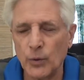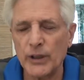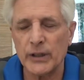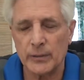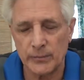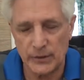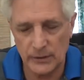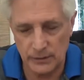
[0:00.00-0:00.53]

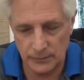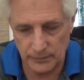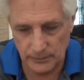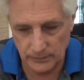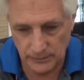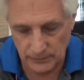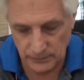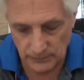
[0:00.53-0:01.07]
Williams
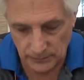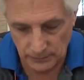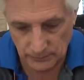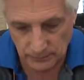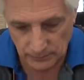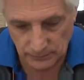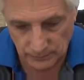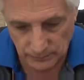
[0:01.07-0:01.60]

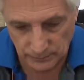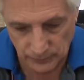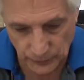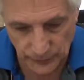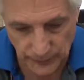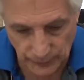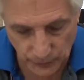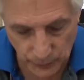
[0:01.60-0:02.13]

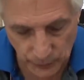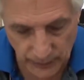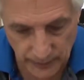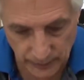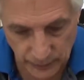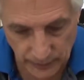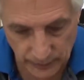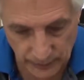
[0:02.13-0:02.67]
Williams,
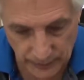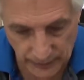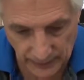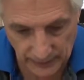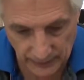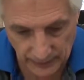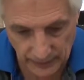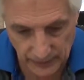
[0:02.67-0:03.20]
Williams. Williams. so you
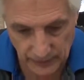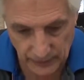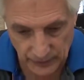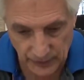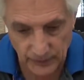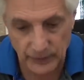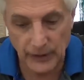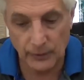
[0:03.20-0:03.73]
guys keep
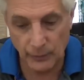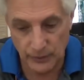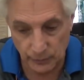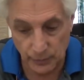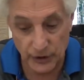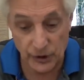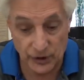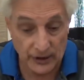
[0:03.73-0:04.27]
getting. Yeah, keep,
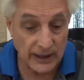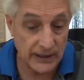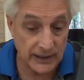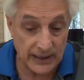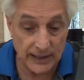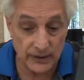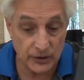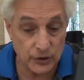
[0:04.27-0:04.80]
we, just signed a
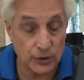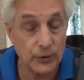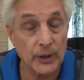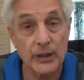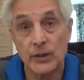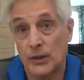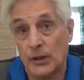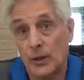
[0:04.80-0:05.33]
guy just two
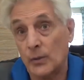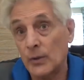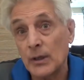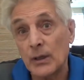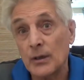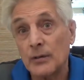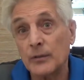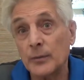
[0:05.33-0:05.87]
days ago. So
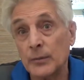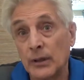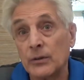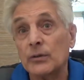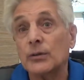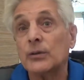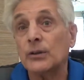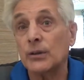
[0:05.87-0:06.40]
you just keep
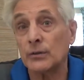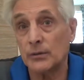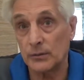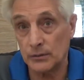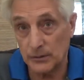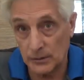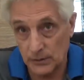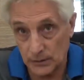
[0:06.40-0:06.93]
getting guys. You
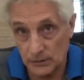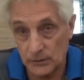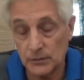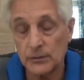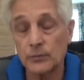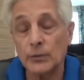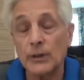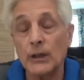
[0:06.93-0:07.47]
keep reloading.
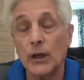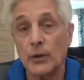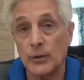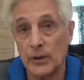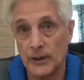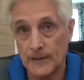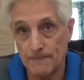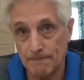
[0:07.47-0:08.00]
Uh, reloading. Uh, in